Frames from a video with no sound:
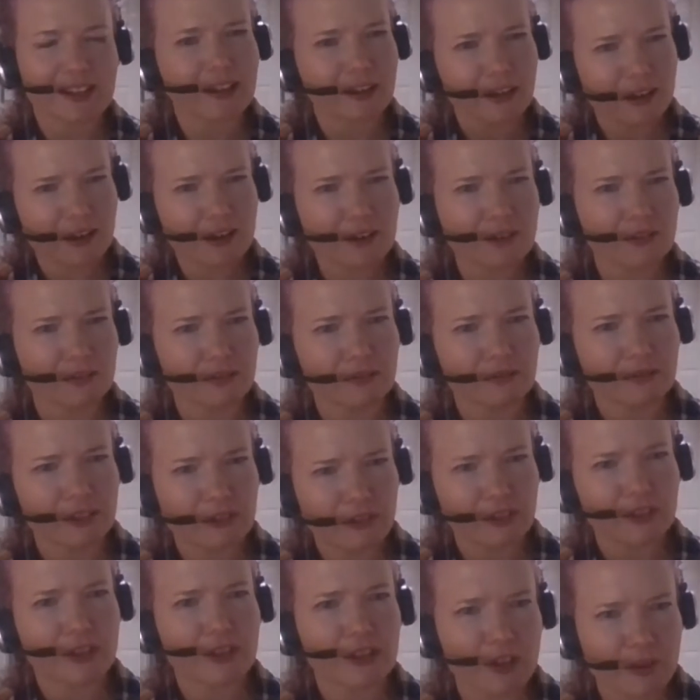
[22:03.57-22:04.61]
It's like, oh,
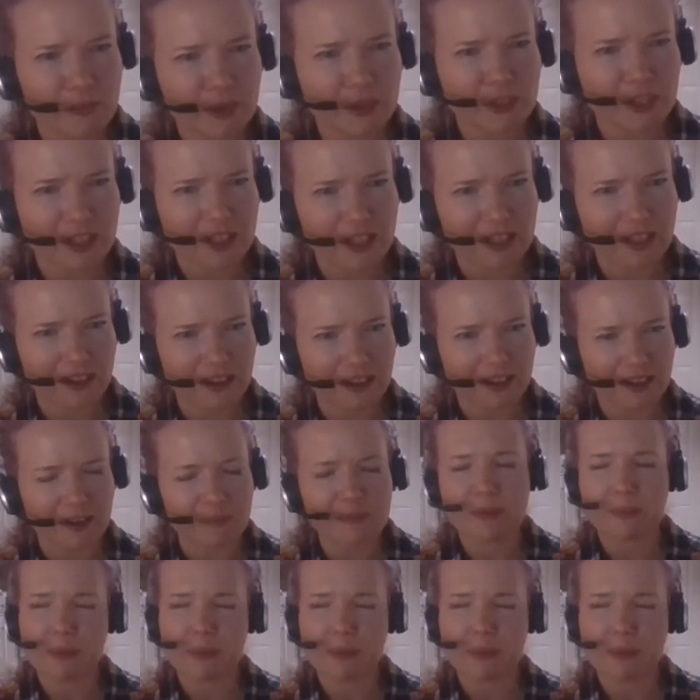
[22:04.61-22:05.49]
you've got another homogeny hire.